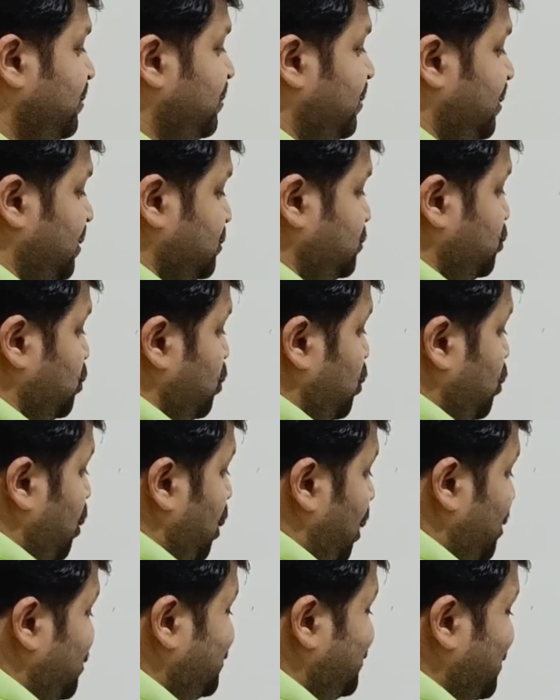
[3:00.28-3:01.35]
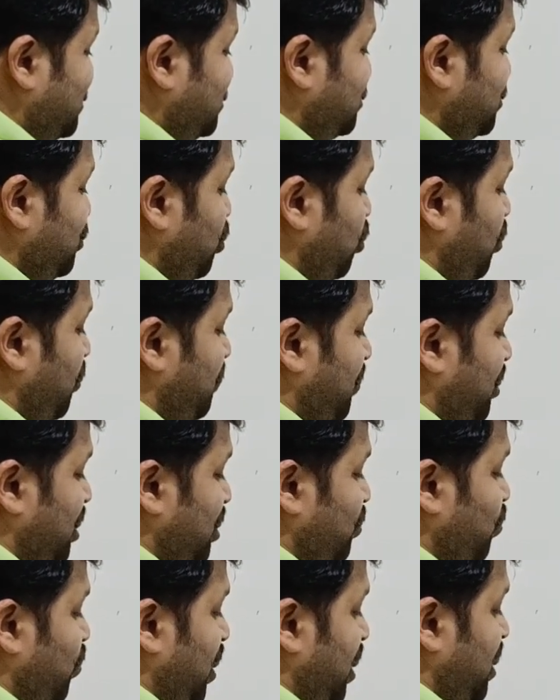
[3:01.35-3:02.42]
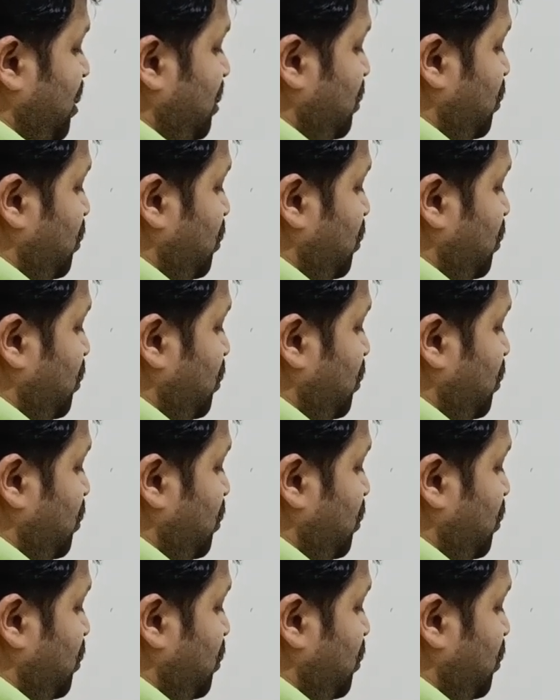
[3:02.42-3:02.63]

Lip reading: as say 0 upon 1